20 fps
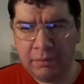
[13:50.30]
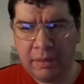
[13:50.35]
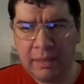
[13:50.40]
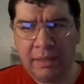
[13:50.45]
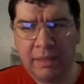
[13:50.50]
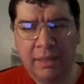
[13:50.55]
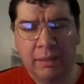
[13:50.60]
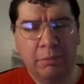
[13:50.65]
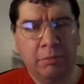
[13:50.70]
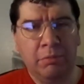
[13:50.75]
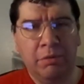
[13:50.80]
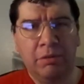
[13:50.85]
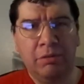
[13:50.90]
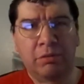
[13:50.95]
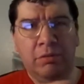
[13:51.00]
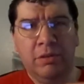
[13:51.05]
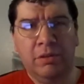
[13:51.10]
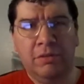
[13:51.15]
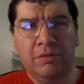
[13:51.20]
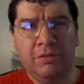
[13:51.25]
that everyone
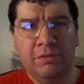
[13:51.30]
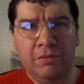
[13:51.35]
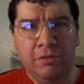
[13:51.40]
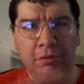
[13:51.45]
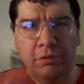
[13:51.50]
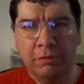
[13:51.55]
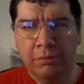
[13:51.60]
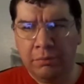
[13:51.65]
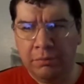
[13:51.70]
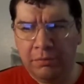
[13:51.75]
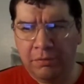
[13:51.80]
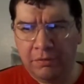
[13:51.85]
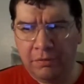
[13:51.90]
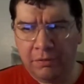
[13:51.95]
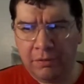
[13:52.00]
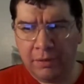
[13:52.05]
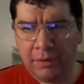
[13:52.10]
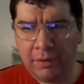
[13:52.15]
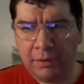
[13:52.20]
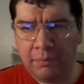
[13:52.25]
who
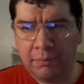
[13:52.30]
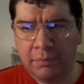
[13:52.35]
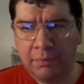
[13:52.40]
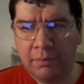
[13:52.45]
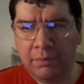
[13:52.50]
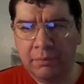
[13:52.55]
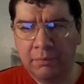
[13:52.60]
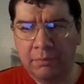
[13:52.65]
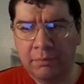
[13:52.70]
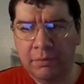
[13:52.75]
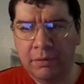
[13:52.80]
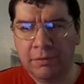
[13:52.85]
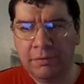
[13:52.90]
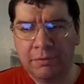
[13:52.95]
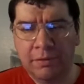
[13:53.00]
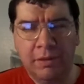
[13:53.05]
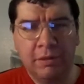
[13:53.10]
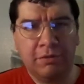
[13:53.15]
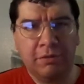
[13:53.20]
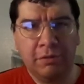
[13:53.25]
consumes the
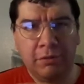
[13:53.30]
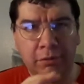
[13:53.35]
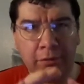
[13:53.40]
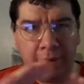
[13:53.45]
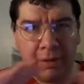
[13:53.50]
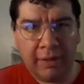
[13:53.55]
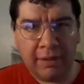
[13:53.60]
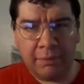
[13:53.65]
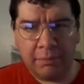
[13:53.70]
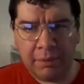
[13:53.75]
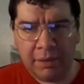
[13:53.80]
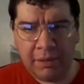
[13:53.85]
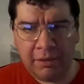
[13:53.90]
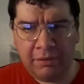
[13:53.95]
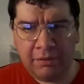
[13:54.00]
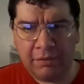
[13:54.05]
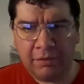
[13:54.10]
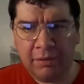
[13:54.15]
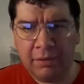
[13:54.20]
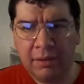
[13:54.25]
flesh of their
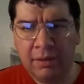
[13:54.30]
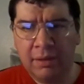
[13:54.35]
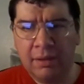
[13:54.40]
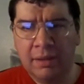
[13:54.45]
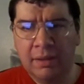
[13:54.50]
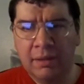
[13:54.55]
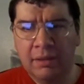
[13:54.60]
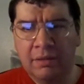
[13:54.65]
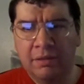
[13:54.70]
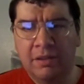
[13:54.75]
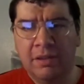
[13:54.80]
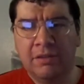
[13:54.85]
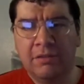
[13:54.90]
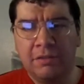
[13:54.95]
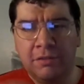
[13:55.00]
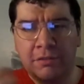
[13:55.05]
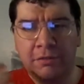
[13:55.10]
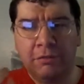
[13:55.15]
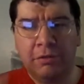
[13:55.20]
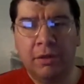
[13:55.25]
enemies
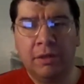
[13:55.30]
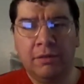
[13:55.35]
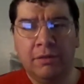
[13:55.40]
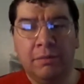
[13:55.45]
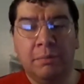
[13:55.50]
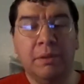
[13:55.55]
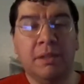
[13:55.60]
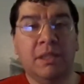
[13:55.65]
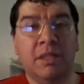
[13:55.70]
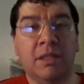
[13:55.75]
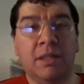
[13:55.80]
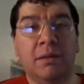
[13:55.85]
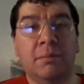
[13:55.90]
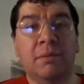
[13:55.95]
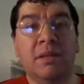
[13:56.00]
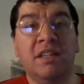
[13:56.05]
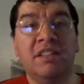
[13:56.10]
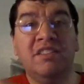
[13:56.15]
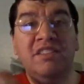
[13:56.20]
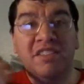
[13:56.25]
takes the strength to
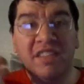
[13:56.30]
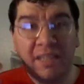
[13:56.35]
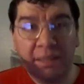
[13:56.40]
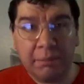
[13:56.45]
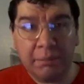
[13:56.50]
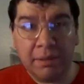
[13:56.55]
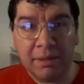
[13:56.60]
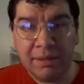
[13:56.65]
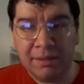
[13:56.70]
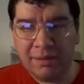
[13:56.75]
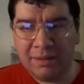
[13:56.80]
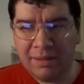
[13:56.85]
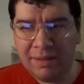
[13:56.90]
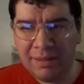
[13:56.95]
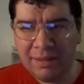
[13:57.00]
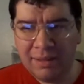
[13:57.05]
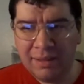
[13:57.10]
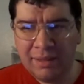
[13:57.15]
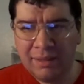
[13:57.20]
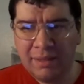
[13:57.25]
become a demon
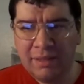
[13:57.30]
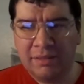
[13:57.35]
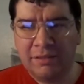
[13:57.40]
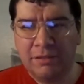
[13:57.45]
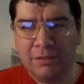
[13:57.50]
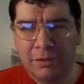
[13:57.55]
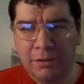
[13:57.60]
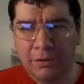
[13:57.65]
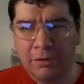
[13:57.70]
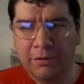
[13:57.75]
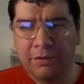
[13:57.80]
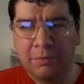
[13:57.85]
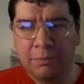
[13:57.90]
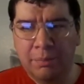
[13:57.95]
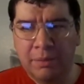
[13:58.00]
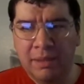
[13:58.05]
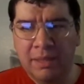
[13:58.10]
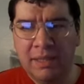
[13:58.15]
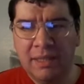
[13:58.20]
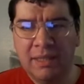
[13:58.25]
that's
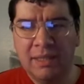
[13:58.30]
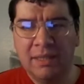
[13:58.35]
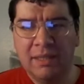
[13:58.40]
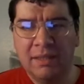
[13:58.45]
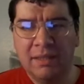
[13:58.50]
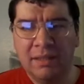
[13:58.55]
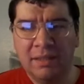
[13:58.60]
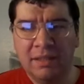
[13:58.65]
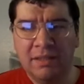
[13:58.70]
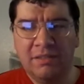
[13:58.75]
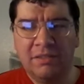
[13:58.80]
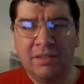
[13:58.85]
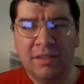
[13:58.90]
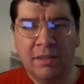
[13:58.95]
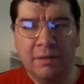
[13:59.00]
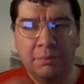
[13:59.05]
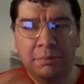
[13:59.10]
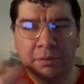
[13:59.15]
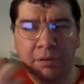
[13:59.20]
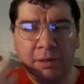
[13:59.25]
cursed by
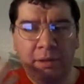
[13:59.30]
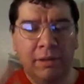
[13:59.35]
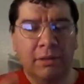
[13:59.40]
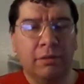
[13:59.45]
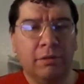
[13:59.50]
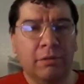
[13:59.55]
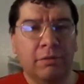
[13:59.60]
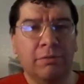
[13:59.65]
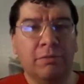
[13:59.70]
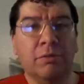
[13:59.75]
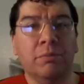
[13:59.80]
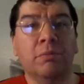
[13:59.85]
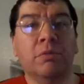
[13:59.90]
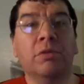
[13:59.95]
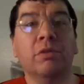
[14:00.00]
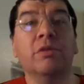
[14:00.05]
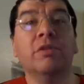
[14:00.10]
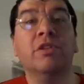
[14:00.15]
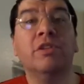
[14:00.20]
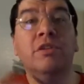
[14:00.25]
insatiable hunger for
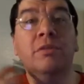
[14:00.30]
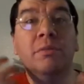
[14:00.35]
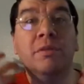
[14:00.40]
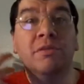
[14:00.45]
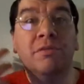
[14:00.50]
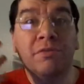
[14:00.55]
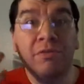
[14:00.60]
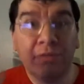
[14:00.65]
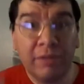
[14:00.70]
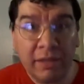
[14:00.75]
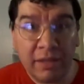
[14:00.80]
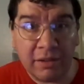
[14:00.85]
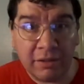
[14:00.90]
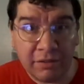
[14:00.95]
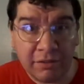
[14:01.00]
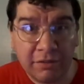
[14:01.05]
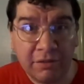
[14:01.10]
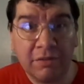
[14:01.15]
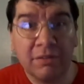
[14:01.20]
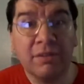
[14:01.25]
more human
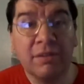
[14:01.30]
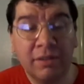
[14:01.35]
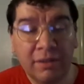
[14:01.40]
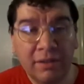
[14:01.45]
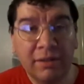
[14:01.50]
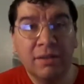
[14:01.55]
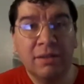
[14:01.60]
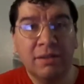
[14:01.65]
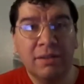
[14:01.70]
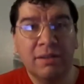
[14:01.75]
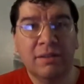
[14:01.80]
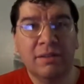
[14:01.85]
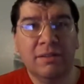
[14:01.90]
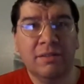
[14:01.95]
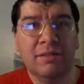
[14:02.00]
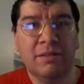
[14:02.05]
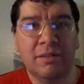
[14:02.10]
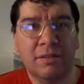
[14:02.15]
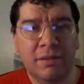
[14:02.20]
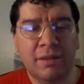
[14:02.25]
flesh.
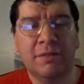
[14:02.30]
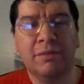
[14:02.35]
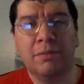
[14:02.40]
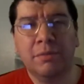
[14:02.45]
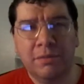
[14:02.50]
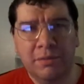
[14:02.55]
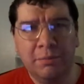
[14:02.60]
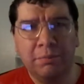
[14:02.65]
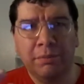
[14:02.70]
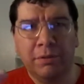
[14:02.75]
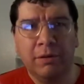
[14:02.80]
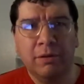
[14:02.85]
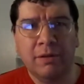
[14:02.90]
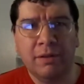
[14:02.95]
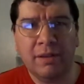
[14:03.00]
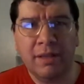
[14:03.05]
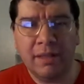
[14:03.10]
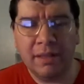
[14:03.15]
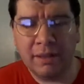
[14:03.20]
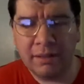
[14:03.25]
So this was part of